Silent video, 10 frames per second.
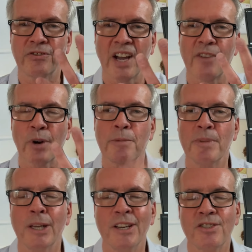five
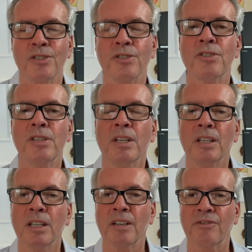recommendations
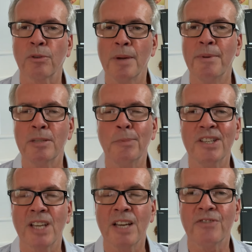uh, for women to be
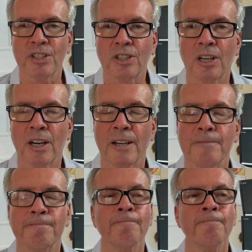safe in the car.